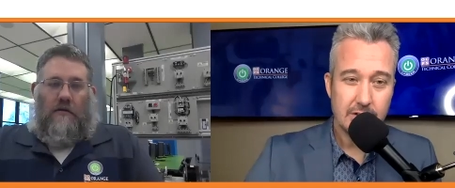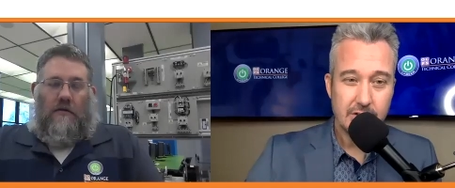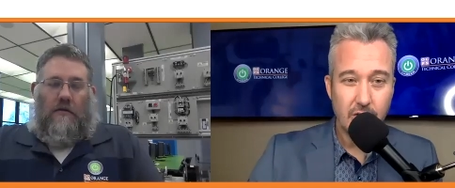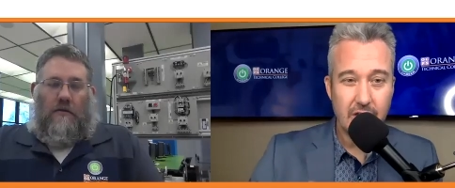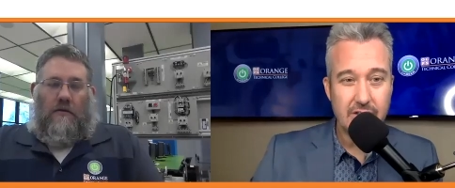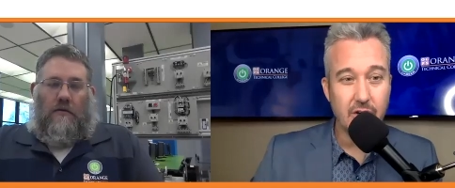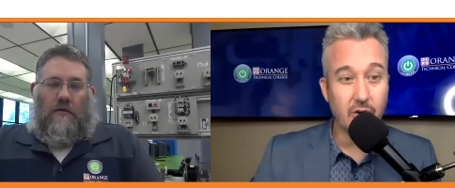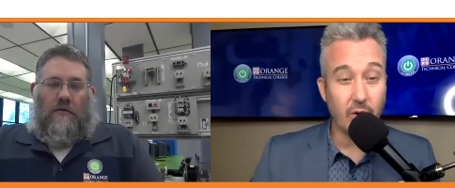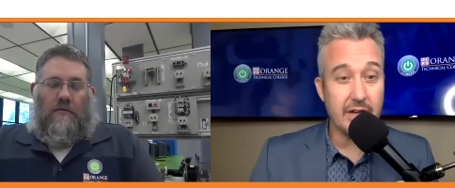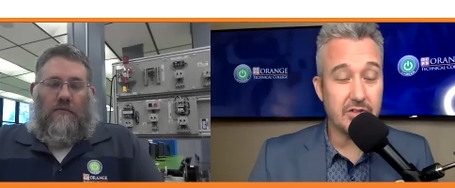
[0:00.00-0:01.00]
Speaker 1: So these are
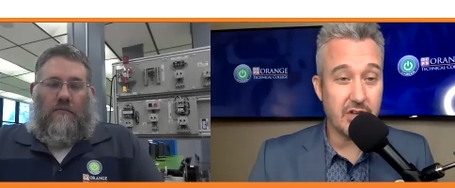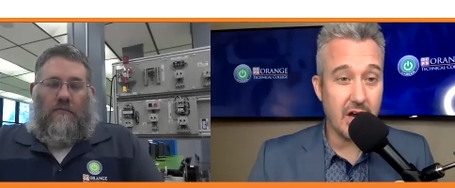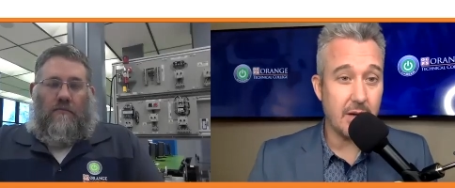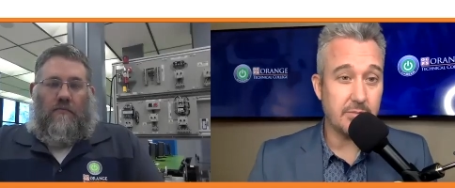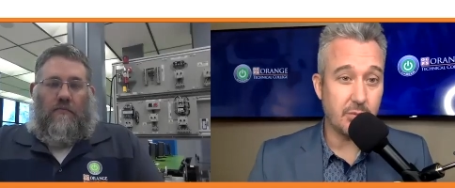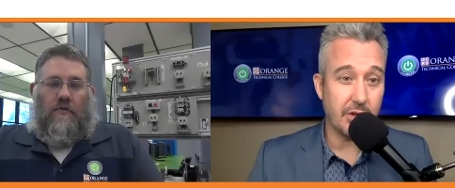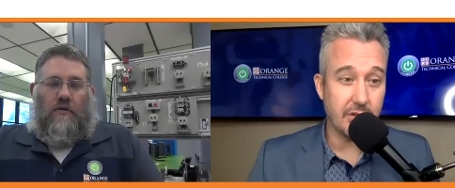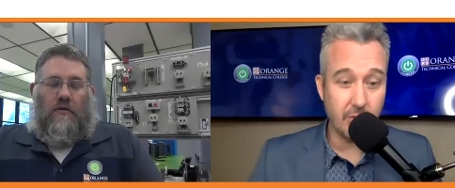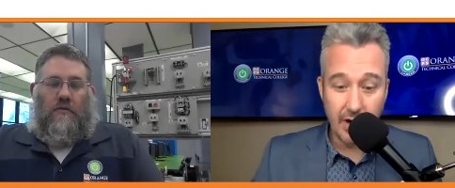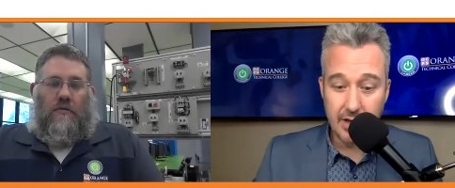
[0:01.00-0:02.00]
great jobs
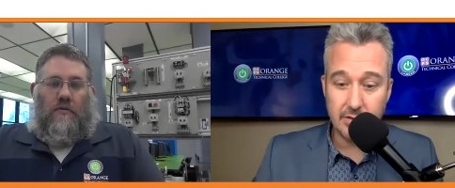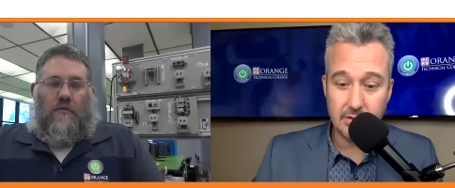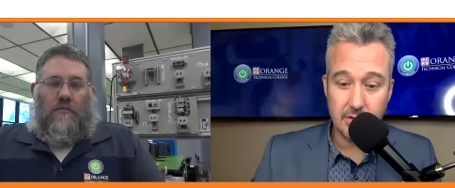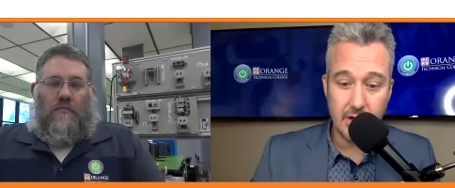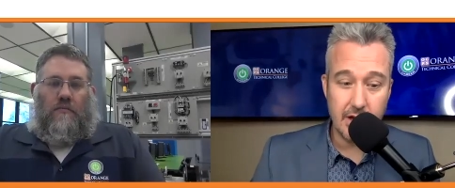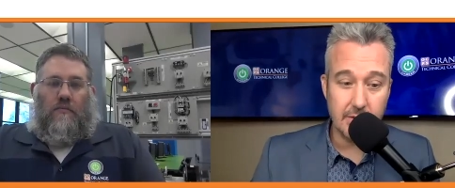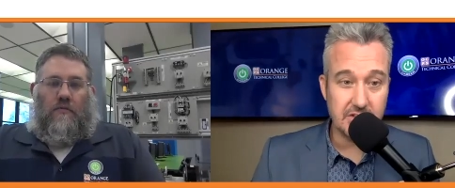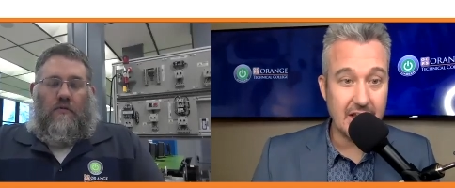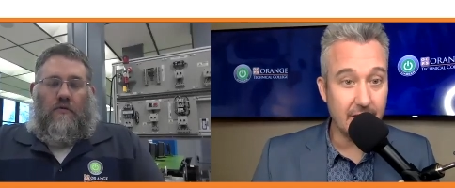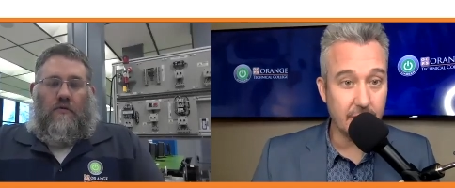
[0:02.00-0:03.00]
with great uh,
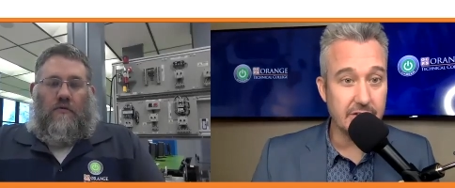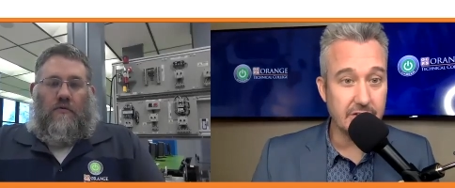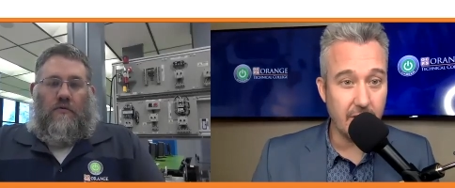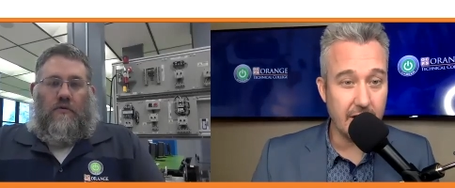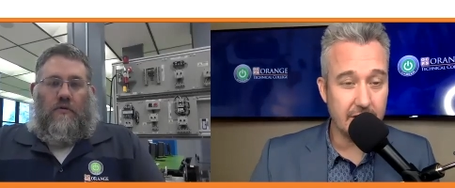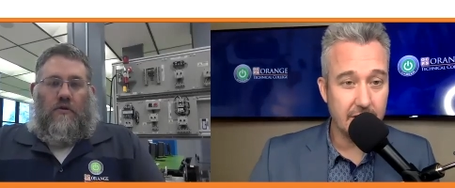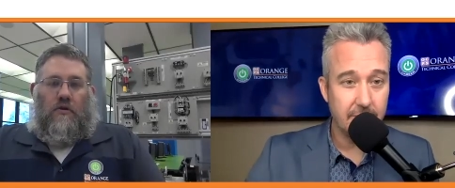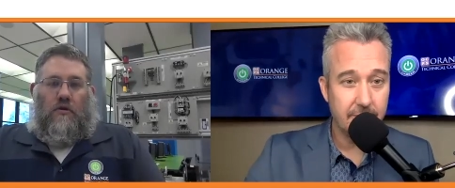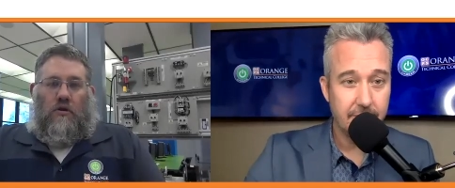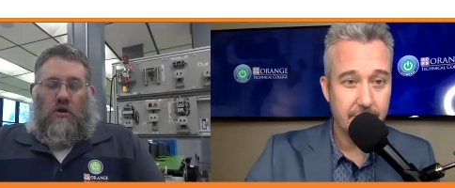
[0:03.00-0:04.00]
salaries, correct?
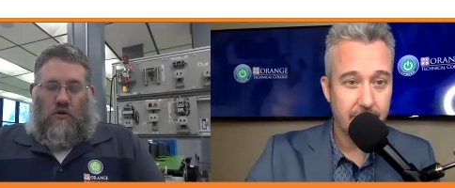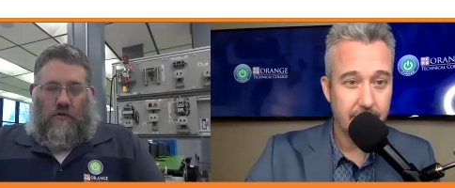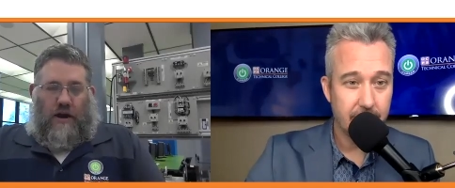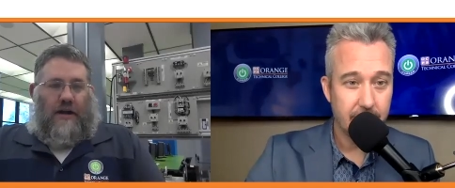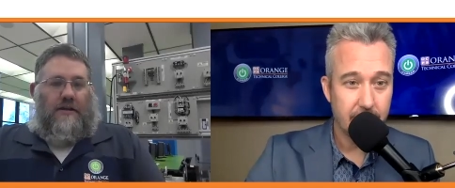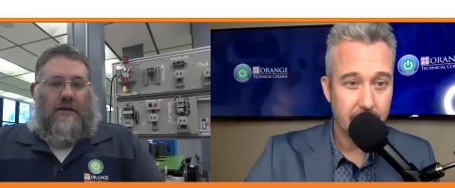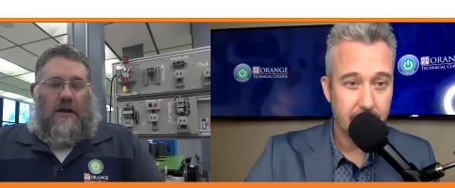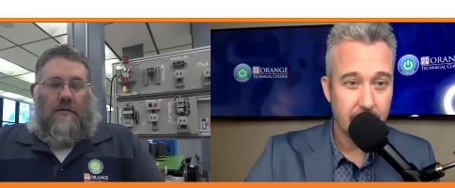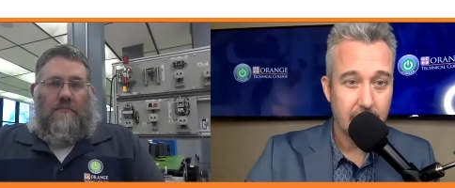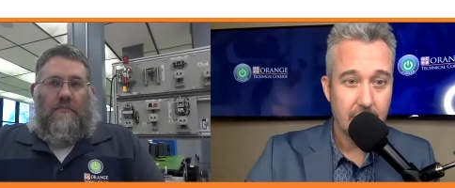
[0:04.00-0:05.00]
Speaker 2: Correct.
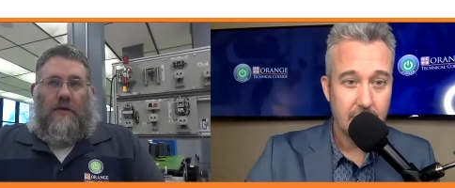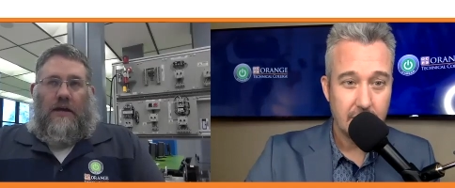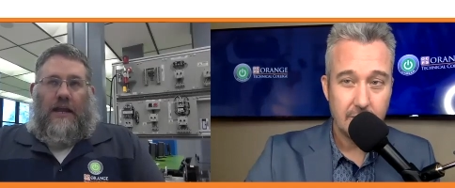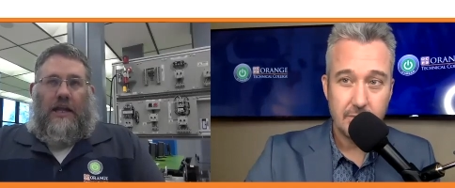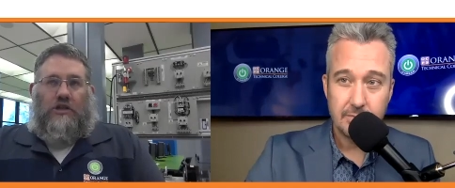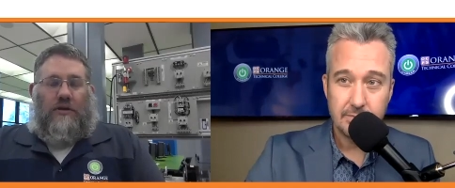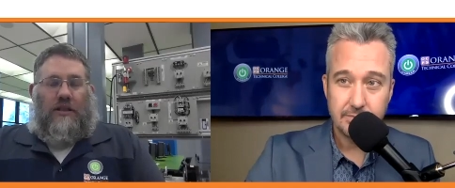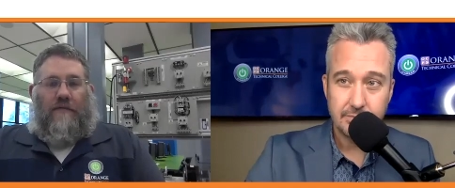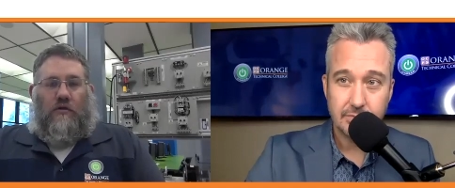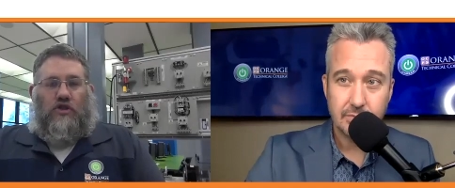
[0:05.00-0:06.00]
Um, an entry
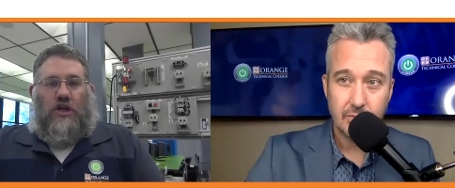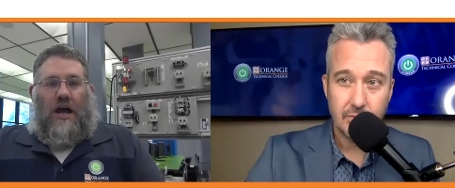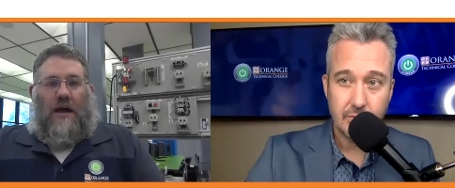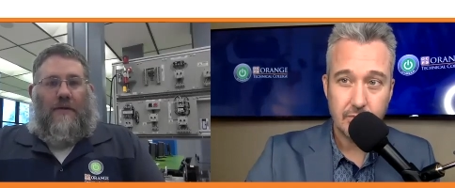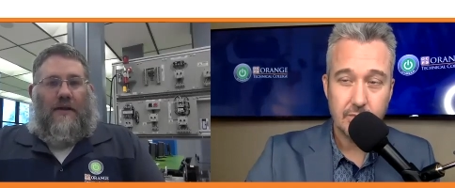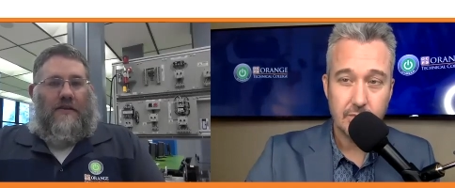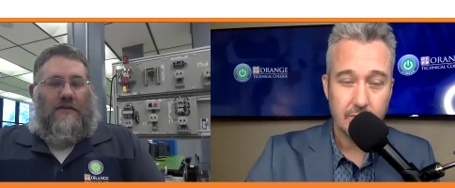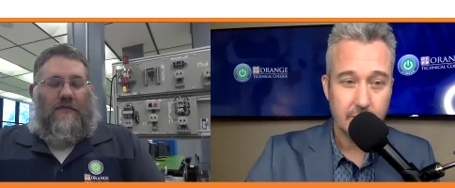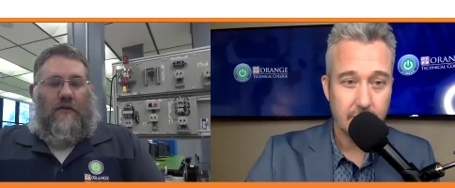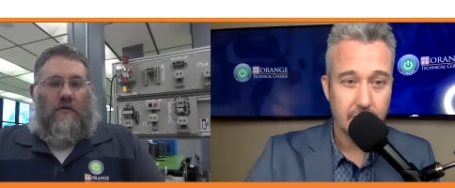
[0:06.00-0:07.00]
level job in this
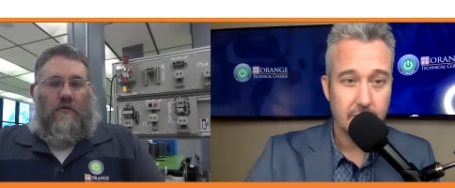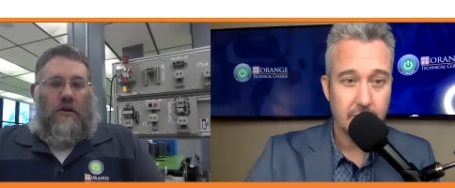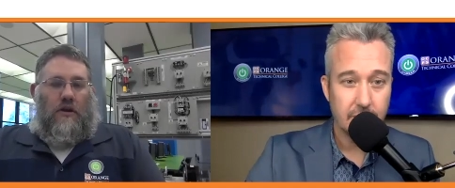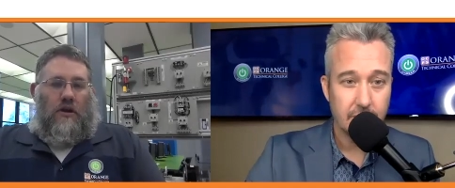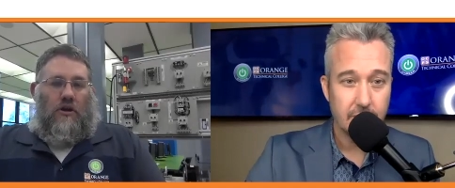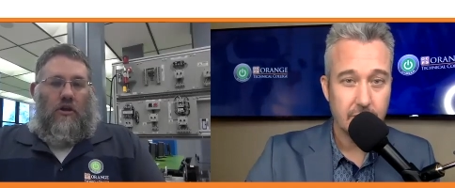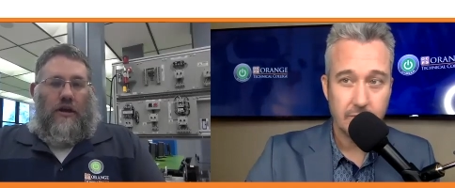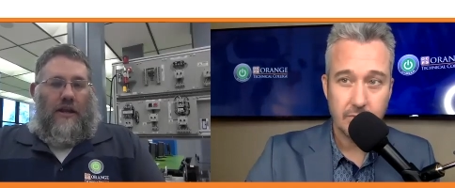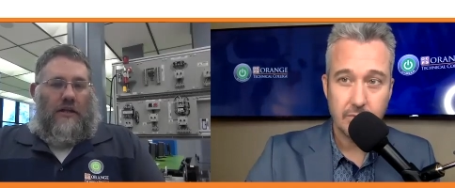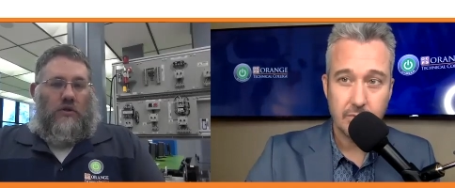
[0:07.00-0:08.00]
field, you're
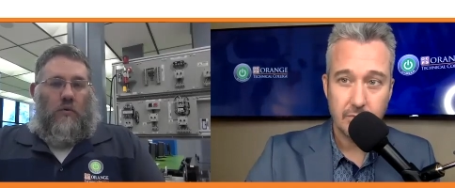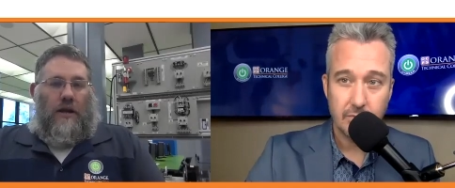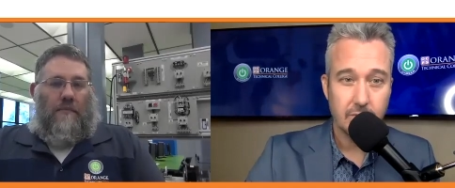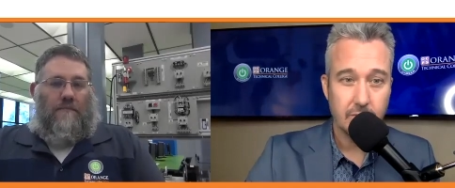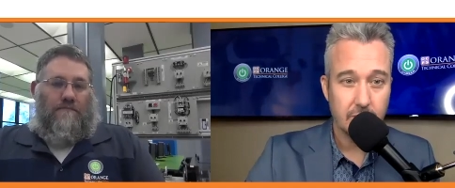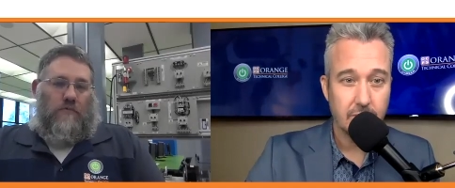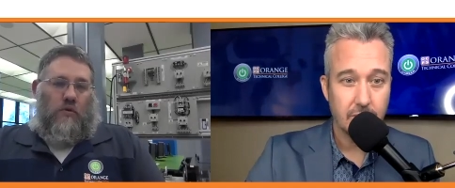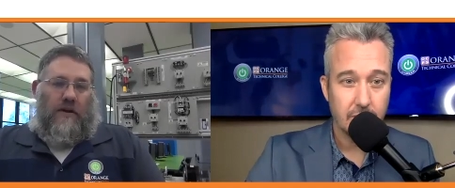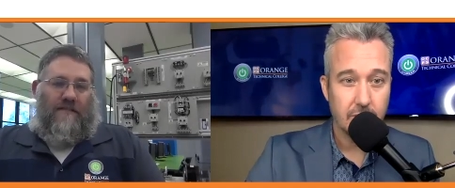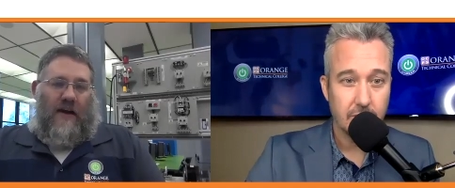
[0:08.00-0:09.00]
looking at 20,
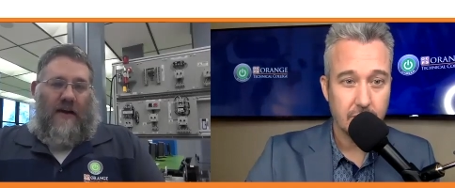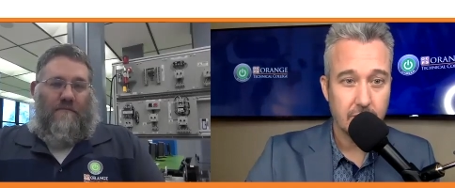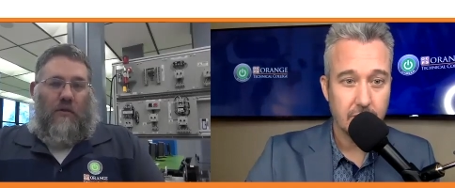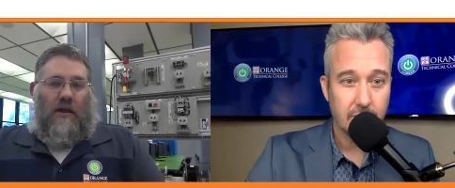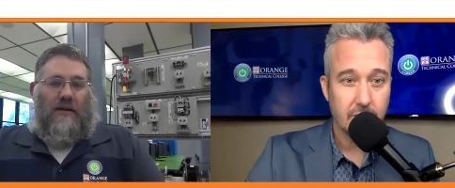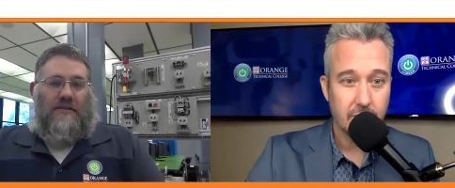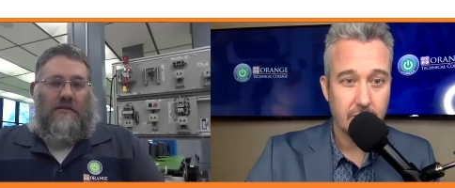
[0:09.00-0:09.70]
25 plus